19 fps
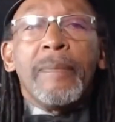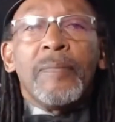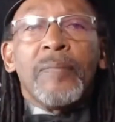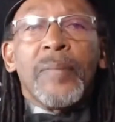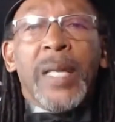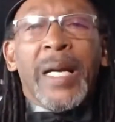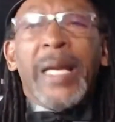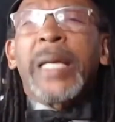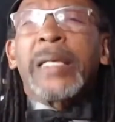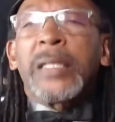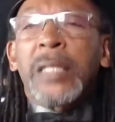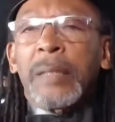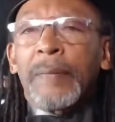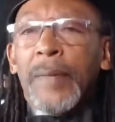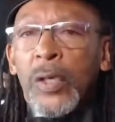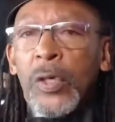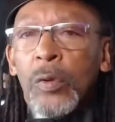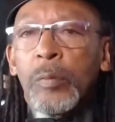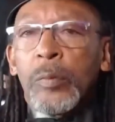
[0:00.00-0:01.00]
I had done
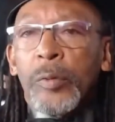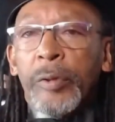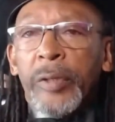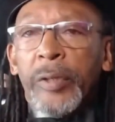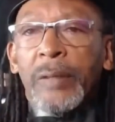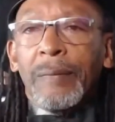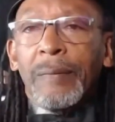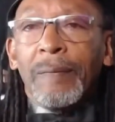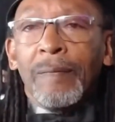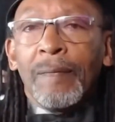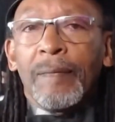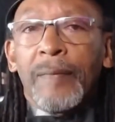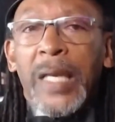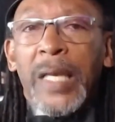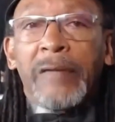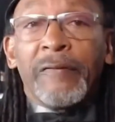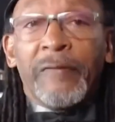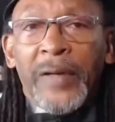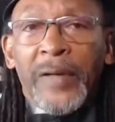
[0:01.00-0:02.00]
my homework
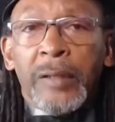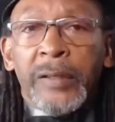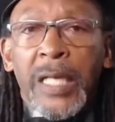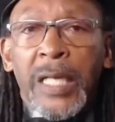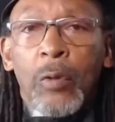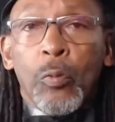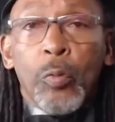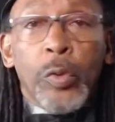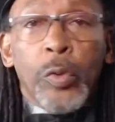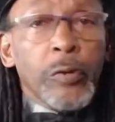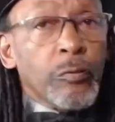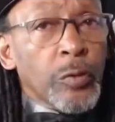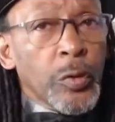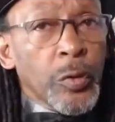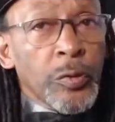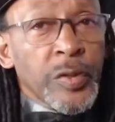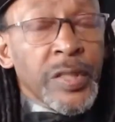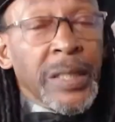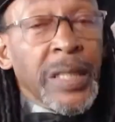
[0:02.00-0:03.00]
and found out what
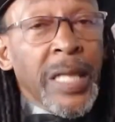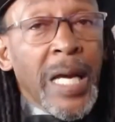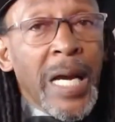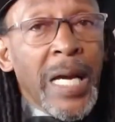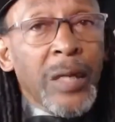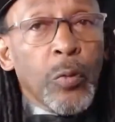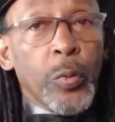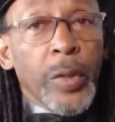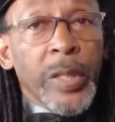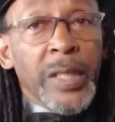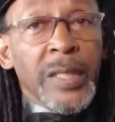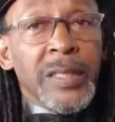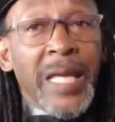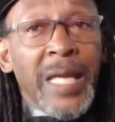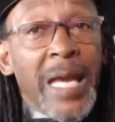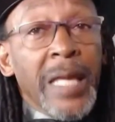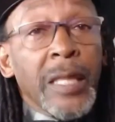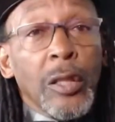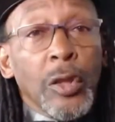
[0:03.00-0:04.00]
roads and highways
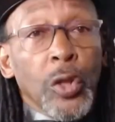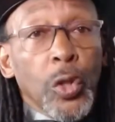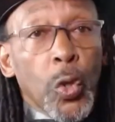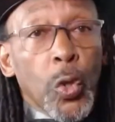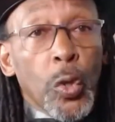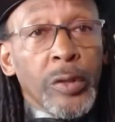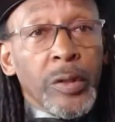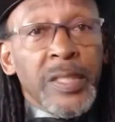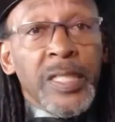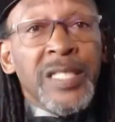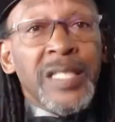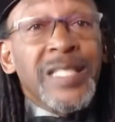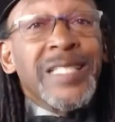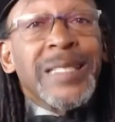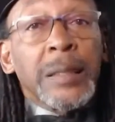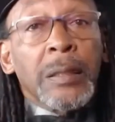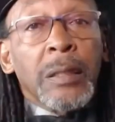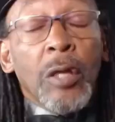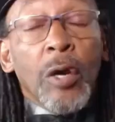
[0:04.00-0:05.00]
had laws
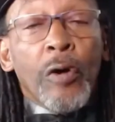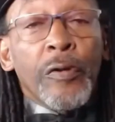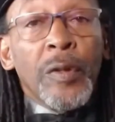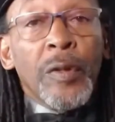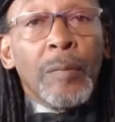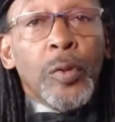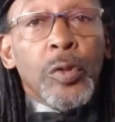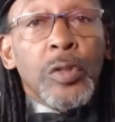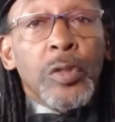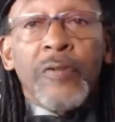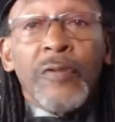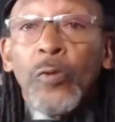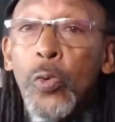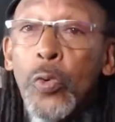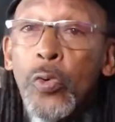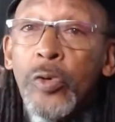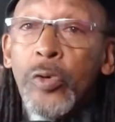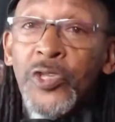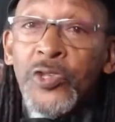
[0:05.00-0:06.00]
still on the books for
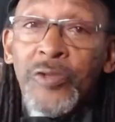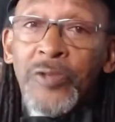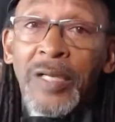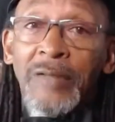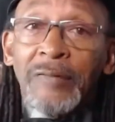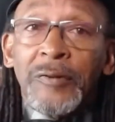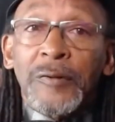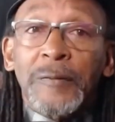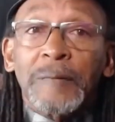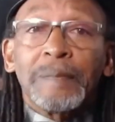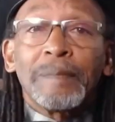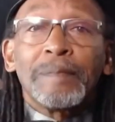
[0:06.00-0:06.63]
horse travel,